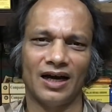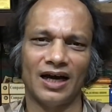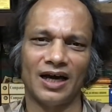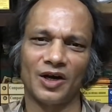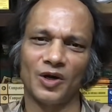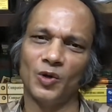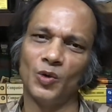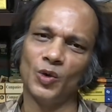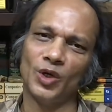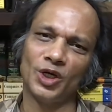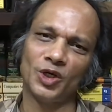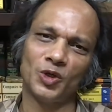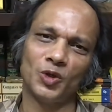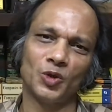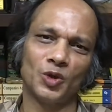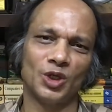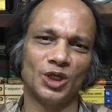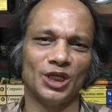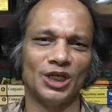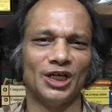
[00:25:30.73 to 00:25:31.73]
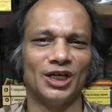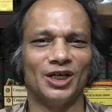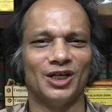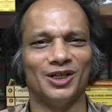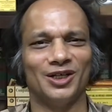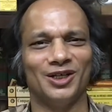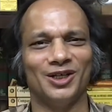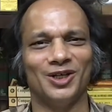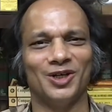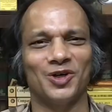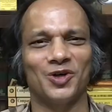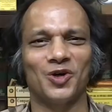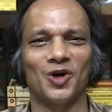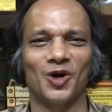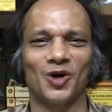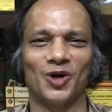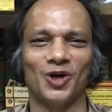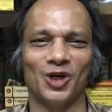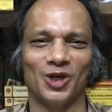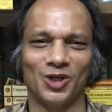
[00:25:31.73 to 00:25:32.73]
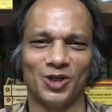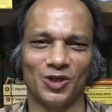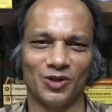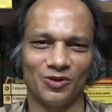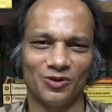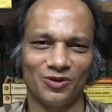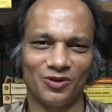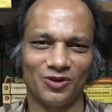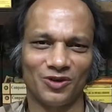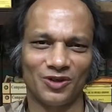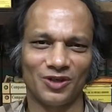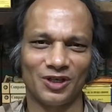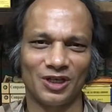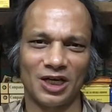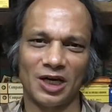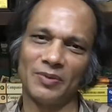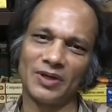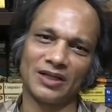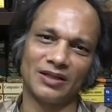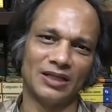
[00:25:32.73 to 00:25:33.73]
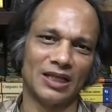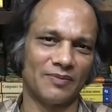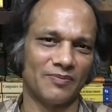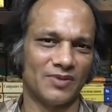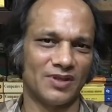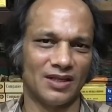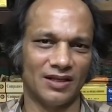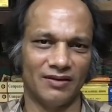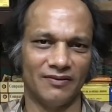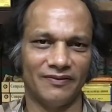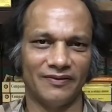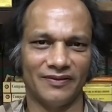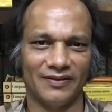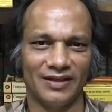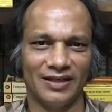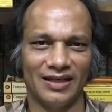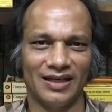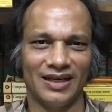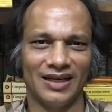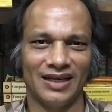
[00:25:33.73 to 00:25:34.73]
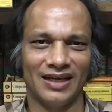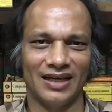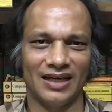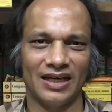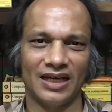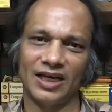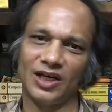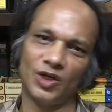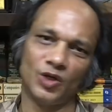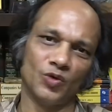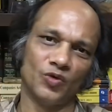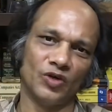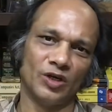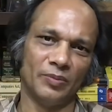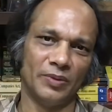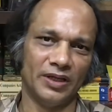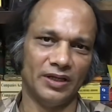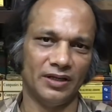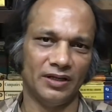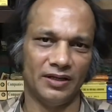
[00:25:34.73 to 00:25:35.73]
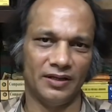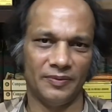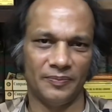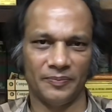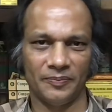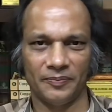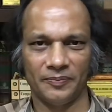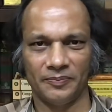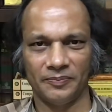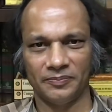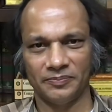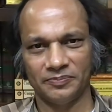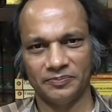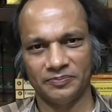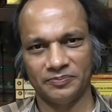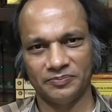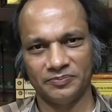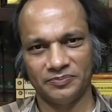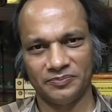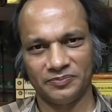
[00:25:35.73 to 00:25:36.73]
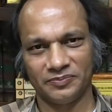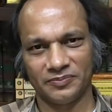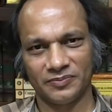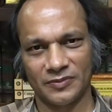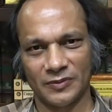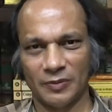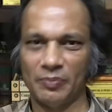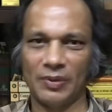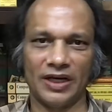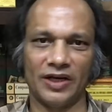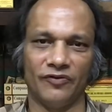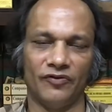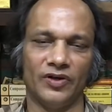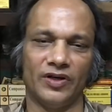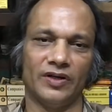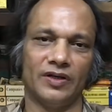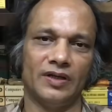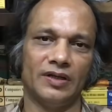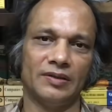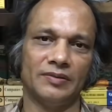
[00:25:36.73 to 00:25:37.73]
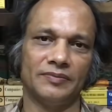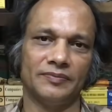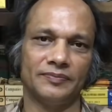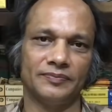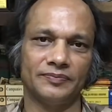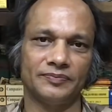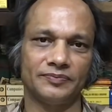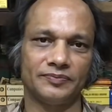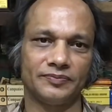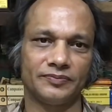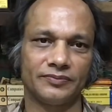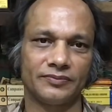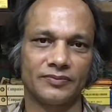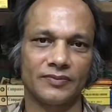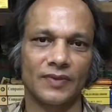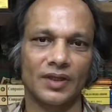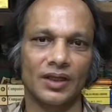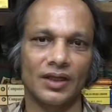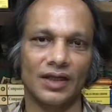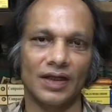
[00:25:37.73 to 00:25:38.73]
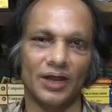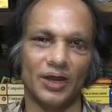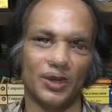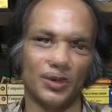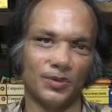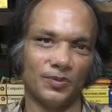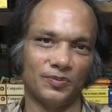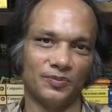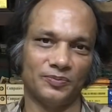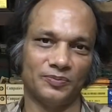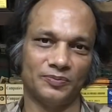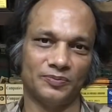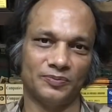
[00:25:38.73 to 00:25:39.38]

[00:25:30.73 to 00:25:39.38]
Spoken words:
are going to create contradictions among themselves, and you will be benefited. Thank you.